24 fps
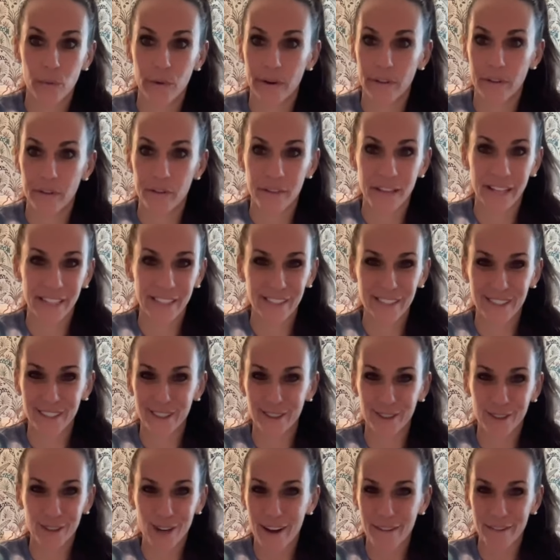whether that's
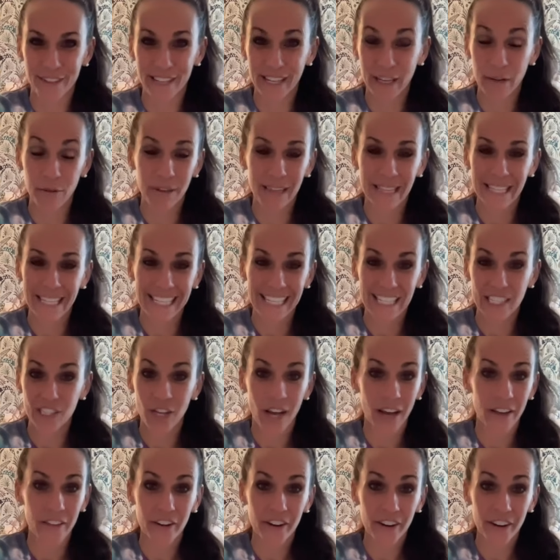they're traveling within each
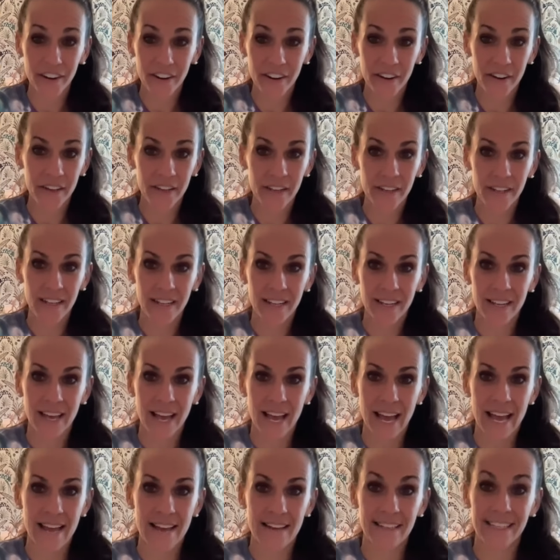other
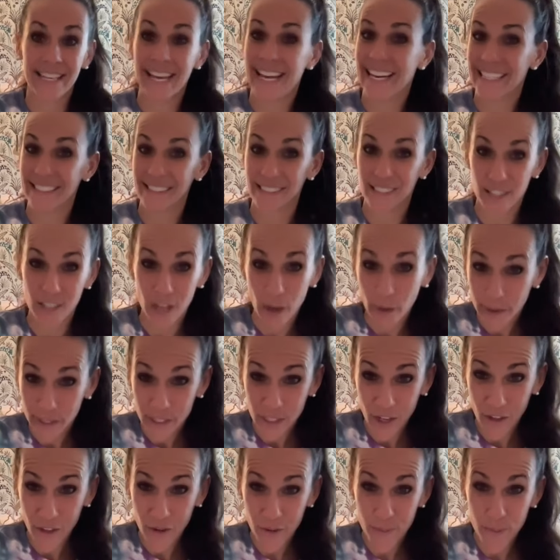and getting to know
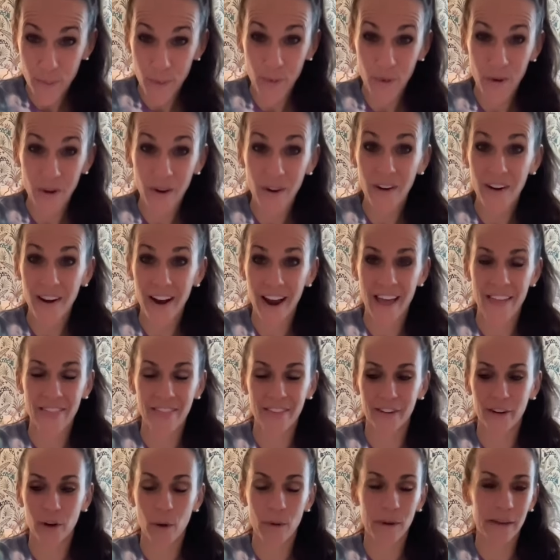each other more, and
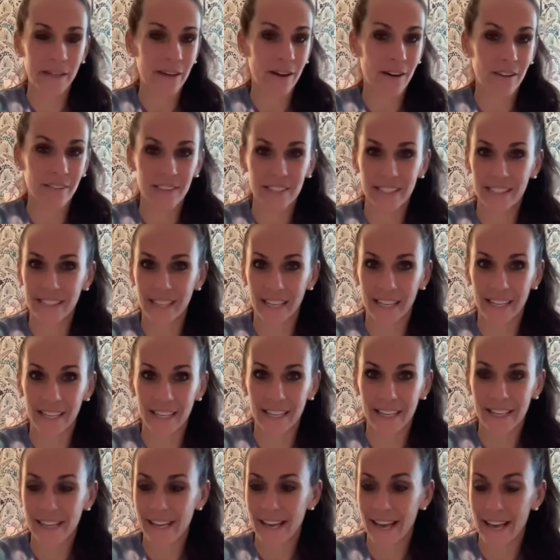they're going on this like
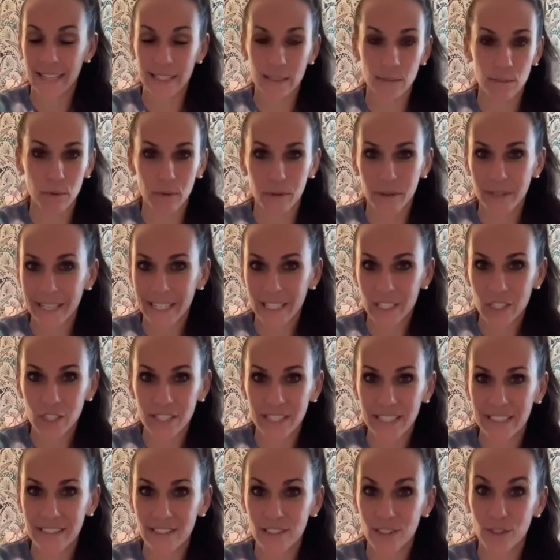
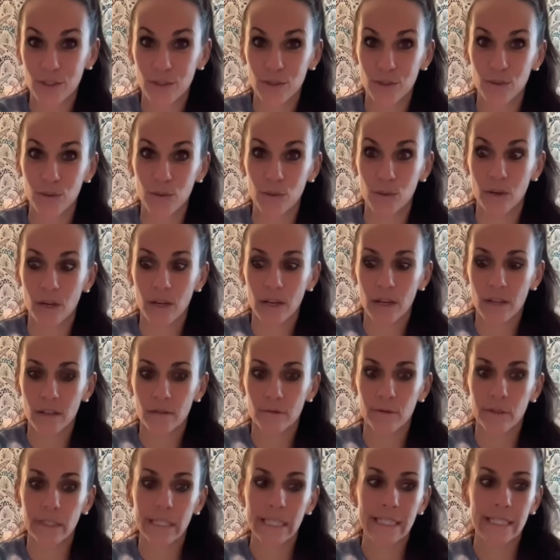exploration to
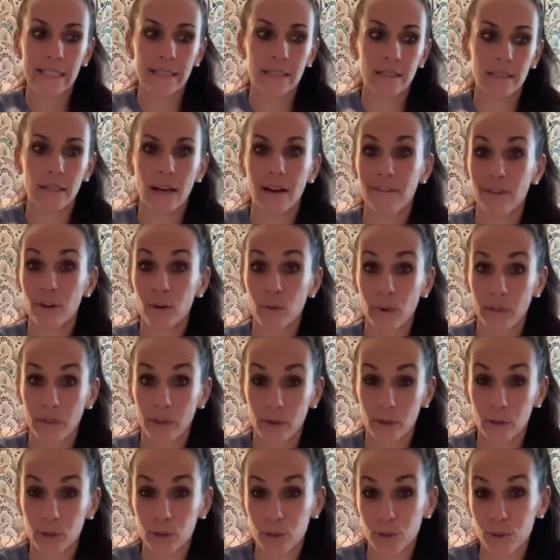really discover what
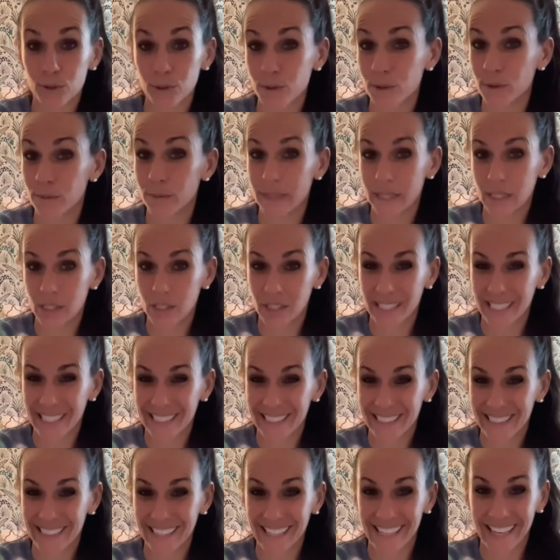their true mission
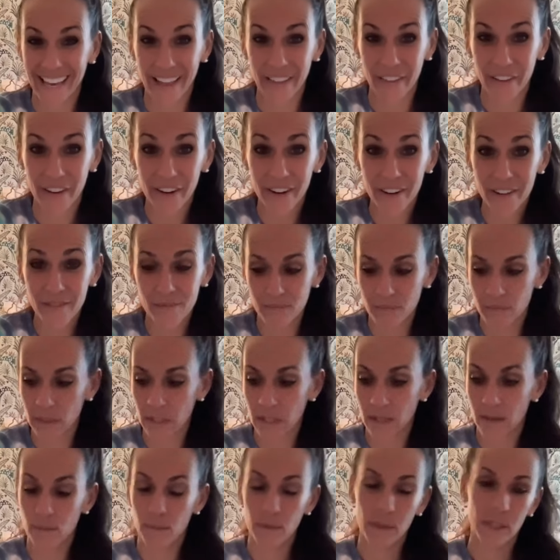is together.
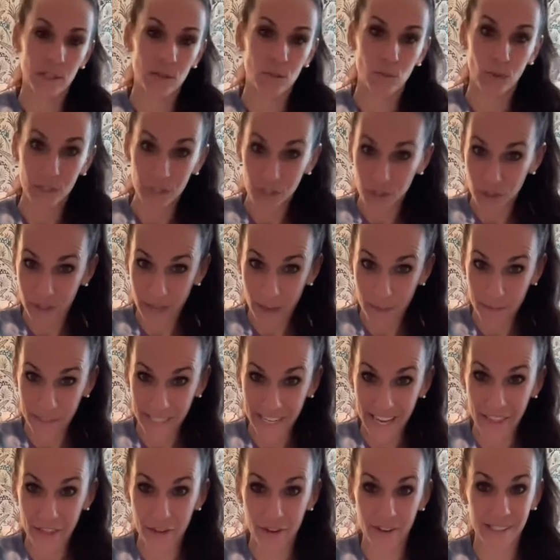Because once you come
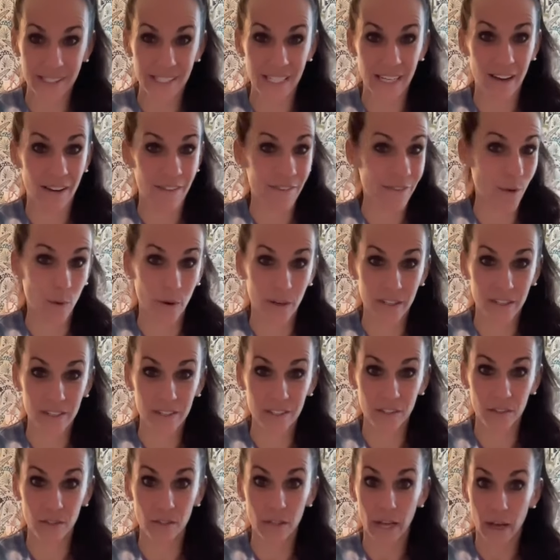together, it's like a
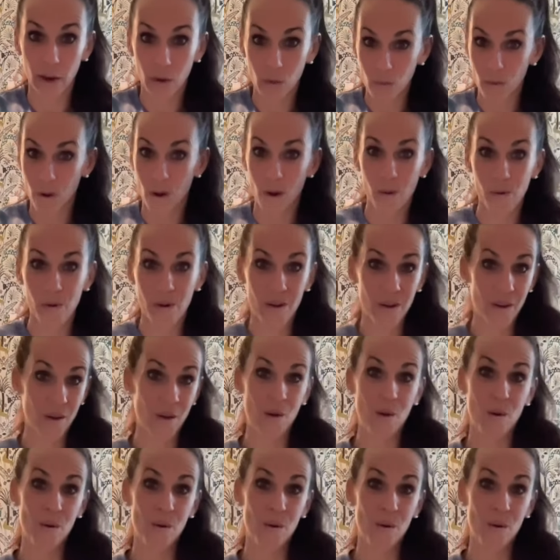force. You're like, whoa,